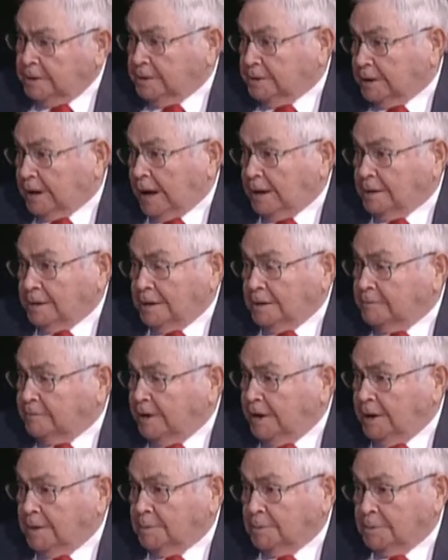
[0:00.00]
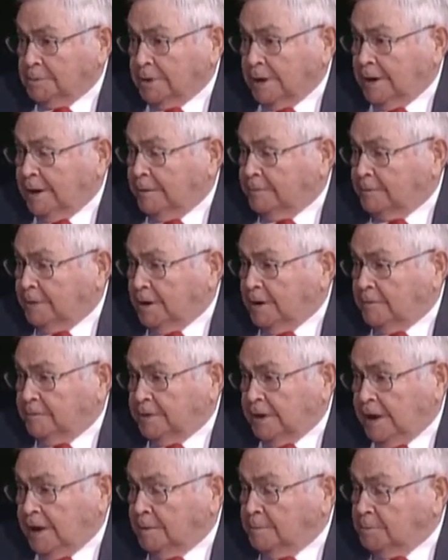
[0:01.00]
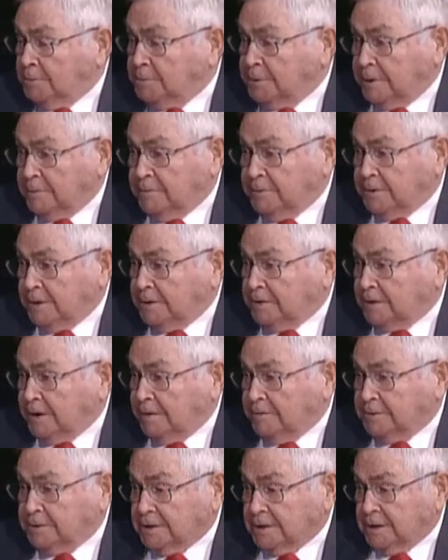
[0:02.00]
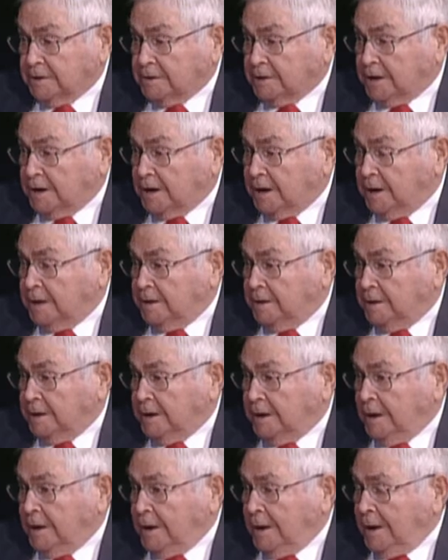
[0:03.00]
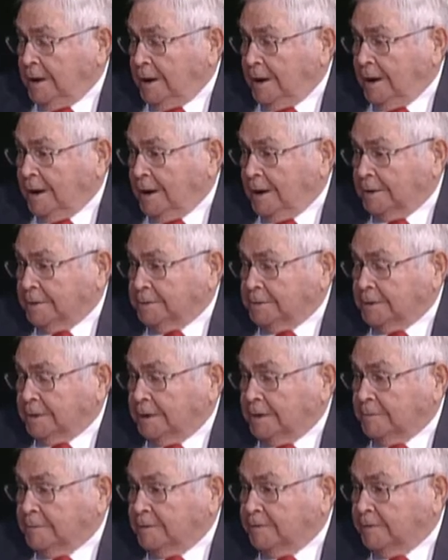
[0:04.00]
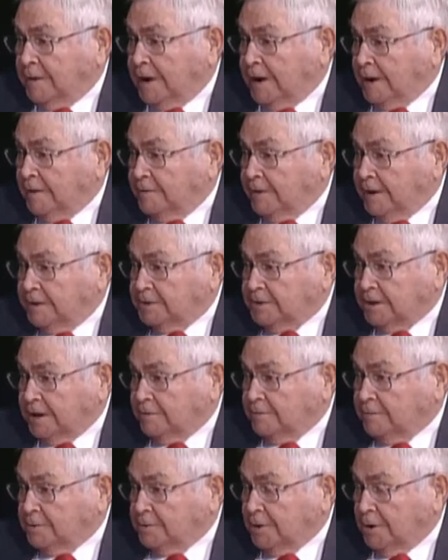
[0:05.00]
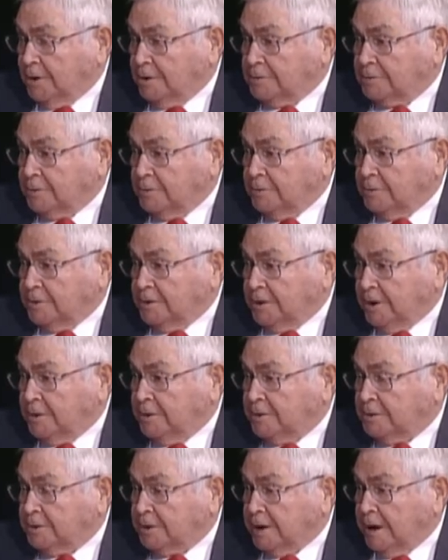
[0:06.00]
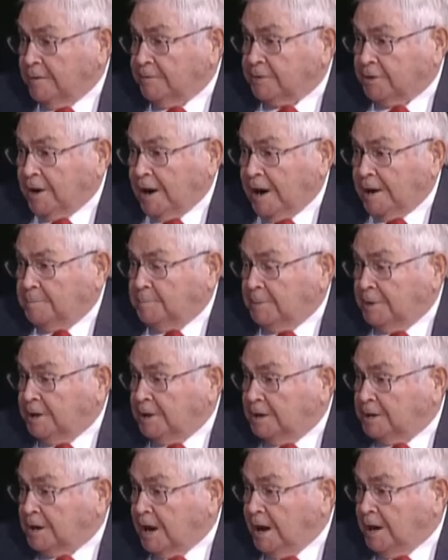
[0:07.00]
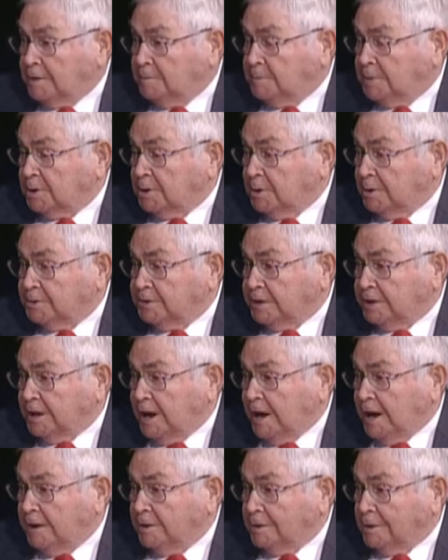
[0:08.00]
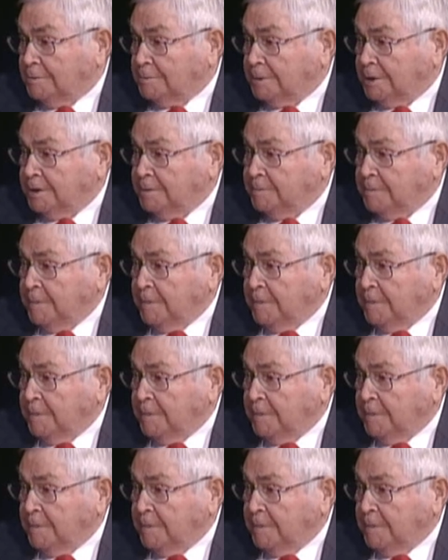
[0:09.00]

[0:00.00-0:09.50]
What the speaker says: I love animals. I have loved animals ever since I was a little kid. And I've had several dogs over the years, and I've cried many times because they died on me.